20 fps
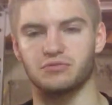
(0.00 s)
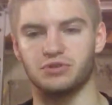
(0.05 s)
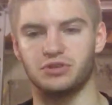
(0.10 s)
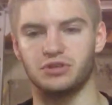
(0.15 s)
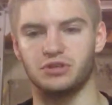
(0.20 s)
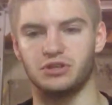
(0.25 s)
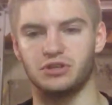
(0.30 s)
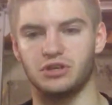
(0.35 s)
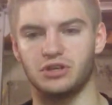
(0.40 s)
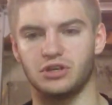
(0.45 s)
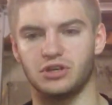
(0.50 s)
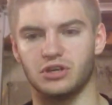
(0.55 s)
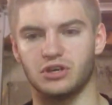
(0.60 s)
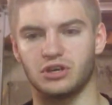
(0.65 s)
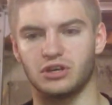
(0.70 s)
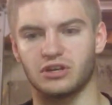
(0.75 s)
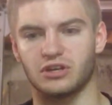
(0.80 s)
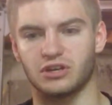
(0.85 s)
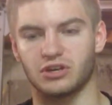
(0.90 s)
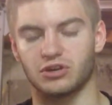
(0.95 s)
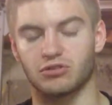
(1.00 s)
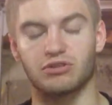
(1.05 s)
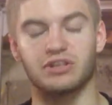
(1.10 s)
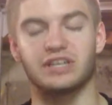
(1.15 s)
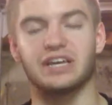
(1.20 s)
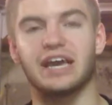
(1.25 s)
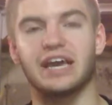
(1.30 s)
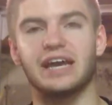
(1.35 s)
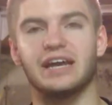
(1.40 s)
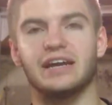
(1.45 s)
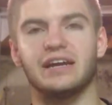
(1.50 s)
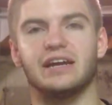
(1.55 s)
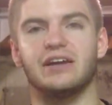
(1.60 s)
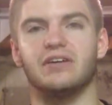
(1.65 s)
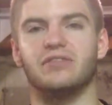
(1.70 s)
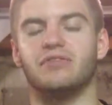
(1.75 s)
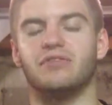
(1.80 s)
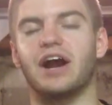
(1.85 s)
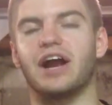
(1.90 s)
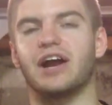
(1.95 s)
we create an
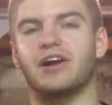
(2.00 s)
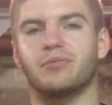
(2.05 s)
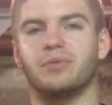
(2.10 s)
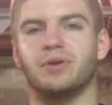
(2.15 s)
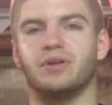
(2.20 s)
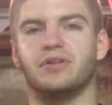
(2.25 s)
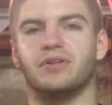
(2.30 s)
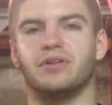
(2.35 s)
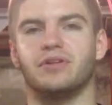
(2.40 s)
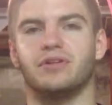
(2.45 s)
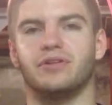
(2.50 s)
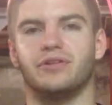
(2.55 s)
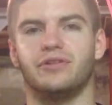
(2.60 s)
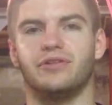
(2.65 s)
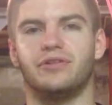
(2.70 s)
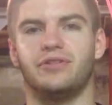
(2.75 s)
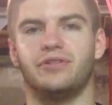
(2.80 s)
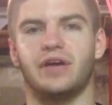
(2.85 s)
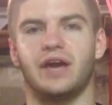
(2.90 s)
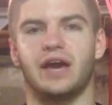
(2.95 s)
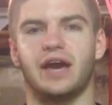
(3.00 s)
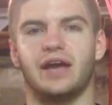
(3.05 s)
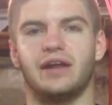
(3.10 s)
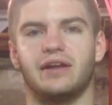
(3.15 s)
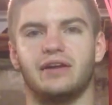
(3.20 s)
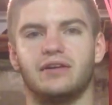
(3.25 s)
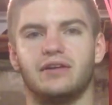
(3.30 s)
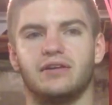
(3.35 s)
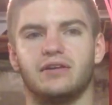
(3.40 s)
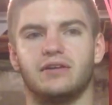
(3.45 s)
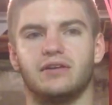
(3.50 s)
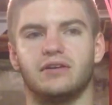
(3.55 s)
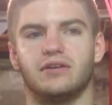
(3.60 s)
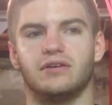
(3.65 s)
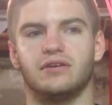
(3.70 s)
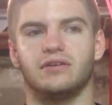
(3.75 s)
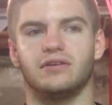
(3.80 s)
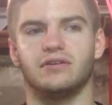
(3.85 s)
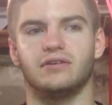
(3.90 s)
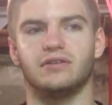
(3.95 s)
environment that
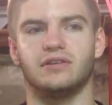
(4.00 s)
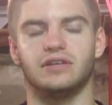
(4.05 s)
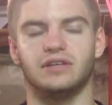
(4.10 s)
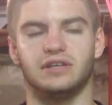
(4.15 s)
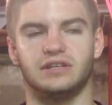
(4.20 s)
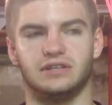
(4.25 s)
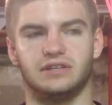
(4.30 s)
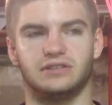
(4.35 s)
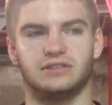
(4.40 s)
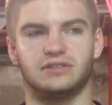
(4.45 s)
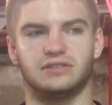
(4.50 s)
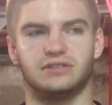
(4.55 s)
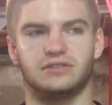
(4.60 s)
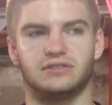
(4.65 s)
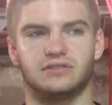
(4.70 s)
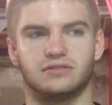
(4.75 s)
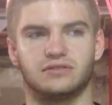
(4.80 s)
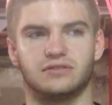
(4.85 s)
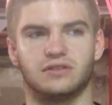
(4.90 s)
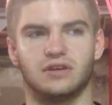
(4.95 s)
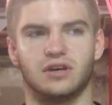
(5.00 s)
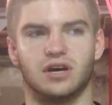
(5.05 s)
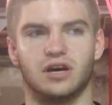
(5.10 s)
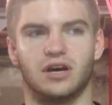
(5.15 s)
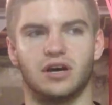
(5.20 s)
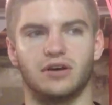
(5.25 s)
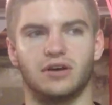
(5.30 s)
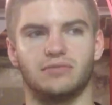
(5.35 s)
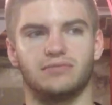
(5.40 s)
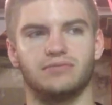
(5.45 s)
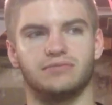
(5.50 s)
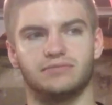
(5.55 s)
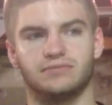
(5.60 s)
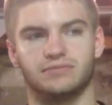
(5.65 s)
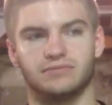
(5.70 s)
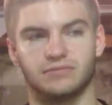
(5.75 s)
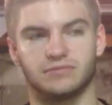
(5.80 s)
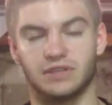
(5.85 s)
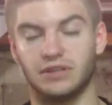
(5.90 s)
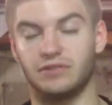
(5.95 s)
is
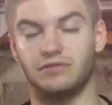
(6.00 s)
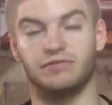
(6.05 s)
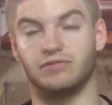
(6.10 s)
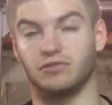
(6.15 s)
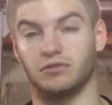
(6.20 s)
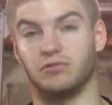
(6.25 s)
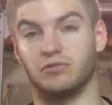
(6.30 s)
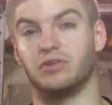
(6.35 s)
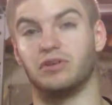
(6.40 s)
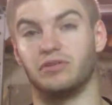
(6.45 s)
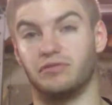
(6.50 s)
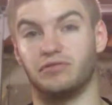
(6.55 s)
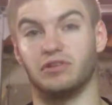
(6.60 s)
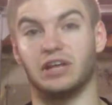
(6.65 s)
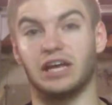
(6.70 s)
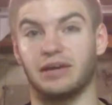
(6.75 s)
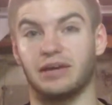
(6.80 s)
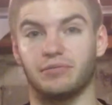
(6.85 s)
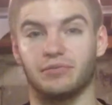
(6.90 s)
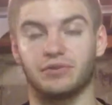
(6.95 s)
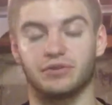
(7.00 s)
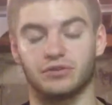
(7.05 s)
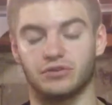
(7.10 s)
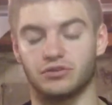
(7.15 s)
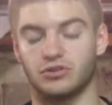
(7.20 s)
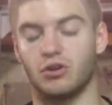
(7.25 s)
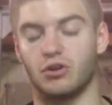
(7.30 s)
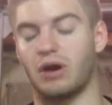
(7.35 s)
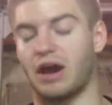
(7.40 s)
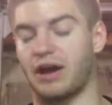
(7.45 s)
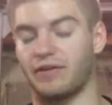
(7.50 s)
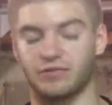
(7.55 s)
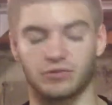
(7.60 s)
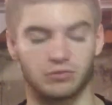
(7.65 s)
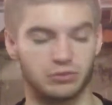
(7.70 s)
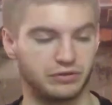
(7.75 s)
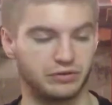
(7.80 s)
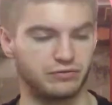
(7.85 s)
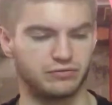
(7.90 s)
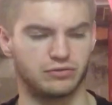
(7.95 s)
inflamed. So after
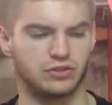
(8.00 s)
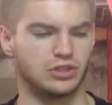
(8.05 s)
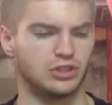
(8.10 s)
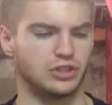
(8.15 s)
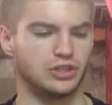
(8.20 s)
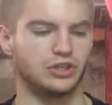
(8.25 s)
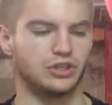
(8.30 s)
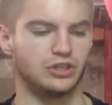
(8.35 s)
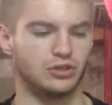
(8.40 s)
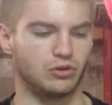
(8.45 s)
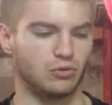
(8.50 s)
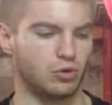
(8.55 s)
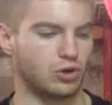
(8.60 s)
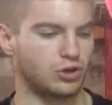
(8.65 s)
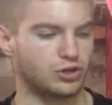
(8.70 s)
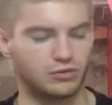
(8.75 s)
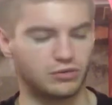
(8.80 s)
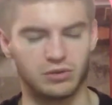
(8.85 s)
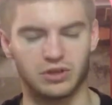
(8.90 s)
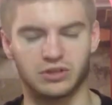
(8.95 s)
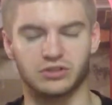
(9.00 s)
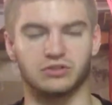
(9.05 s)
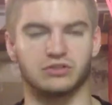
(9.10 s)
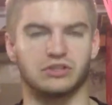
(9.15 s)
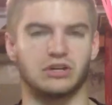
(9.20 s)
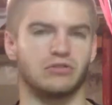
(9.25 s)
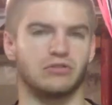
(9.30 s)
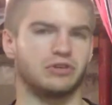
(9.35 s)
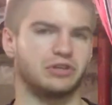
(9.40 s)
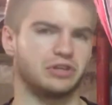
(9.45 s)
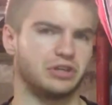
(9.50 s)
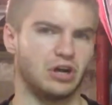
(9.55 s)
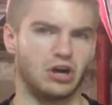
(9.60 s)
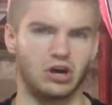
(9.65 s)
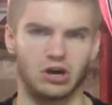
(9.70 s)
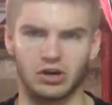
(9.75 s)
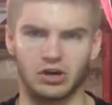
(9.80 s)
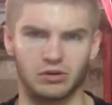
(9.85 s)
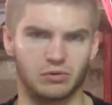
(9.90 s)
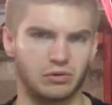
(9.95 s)
we've worked your muscles out really
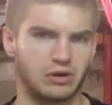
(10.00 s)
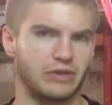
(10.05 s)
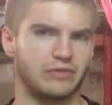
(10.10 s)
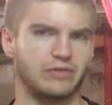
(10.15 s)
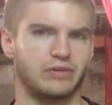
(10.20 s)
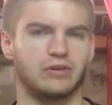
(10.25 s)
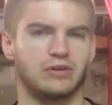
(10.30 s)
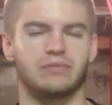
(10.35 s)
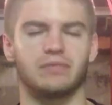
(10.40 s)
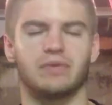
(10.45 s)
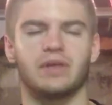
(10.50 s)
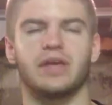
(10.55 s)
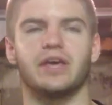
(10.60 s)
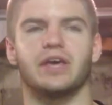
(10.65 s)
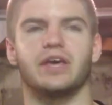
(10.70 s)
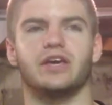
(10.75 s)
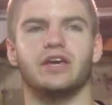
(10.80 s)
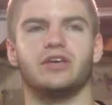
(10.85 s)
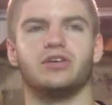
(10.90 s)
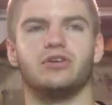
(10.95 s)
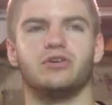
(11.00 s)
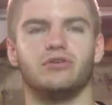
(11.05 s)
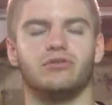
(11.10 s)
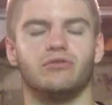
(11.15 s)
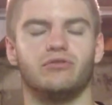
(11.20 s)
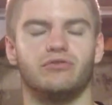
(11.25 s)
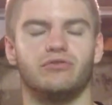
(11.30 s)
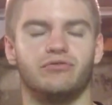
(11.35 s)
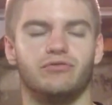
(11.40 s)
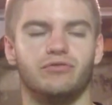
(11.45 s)
hard or whatever, your